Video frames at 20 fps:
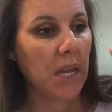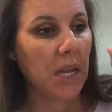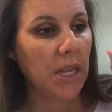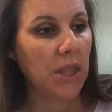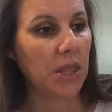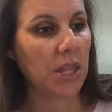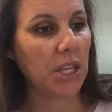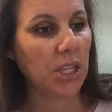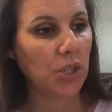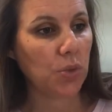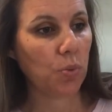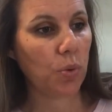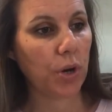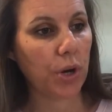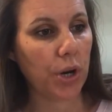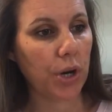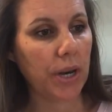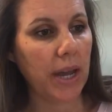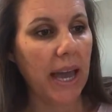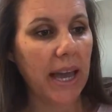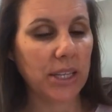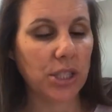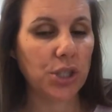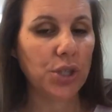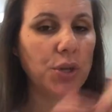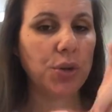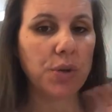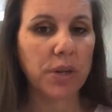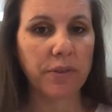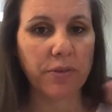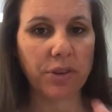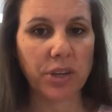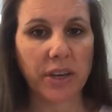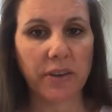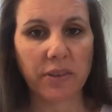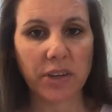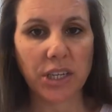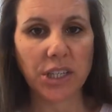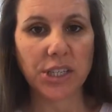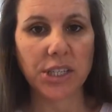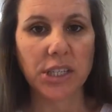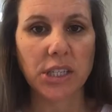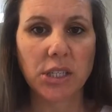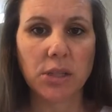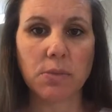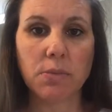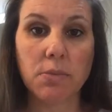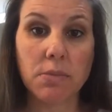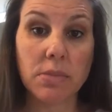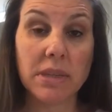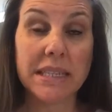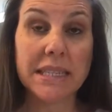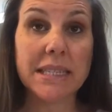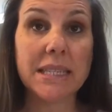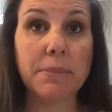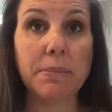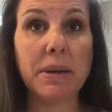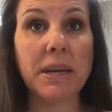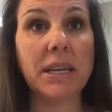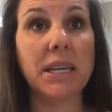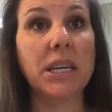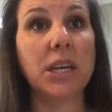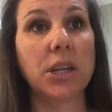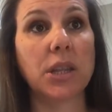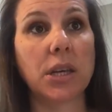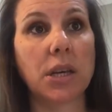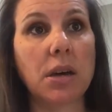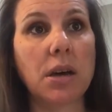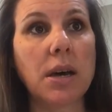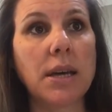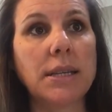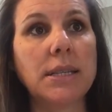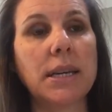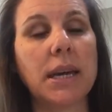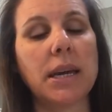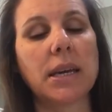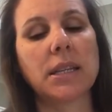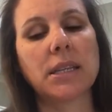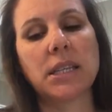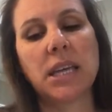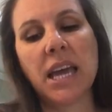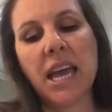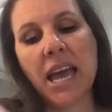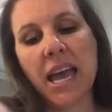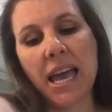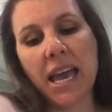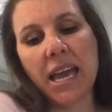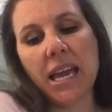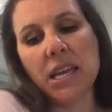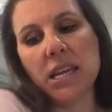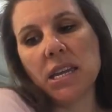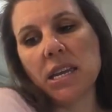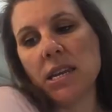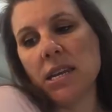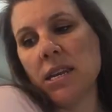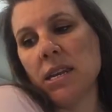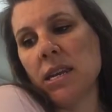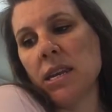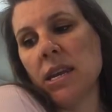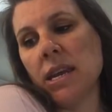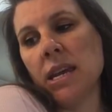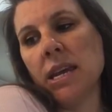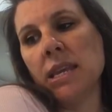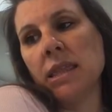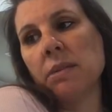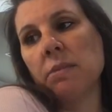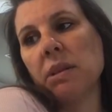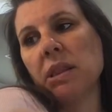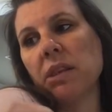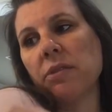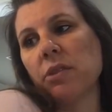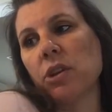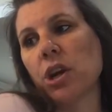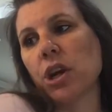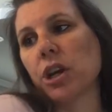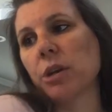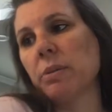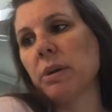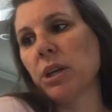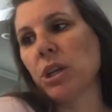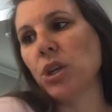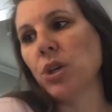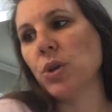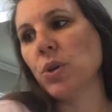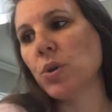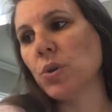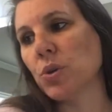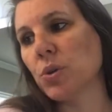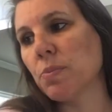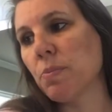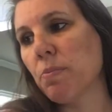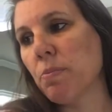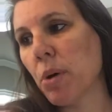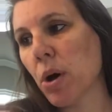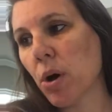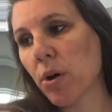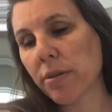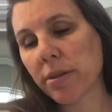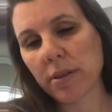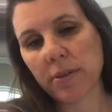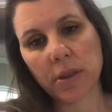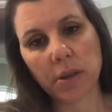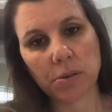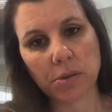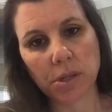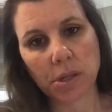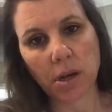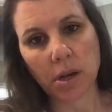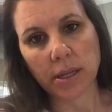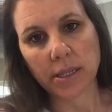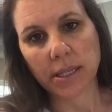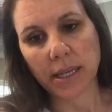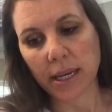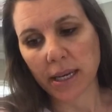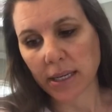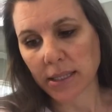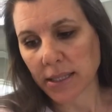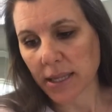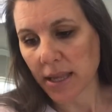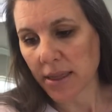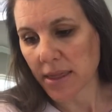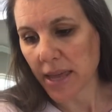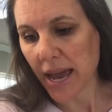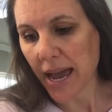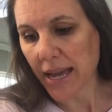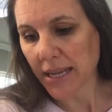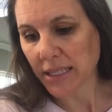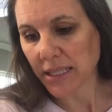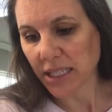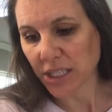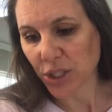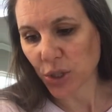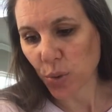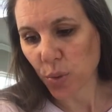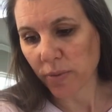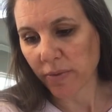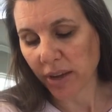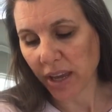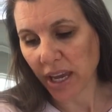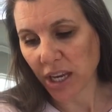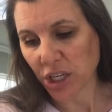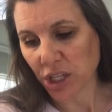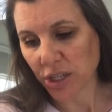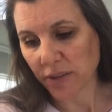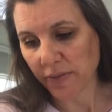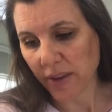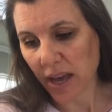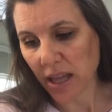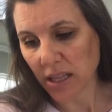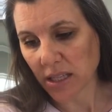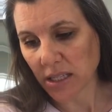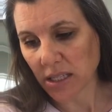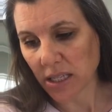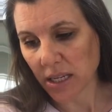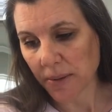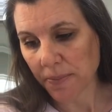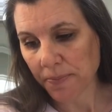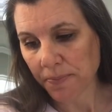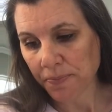this word has two different definitions depending on the context, and in the middle of an argument you use both of those contexts, that is equivocation fallacy.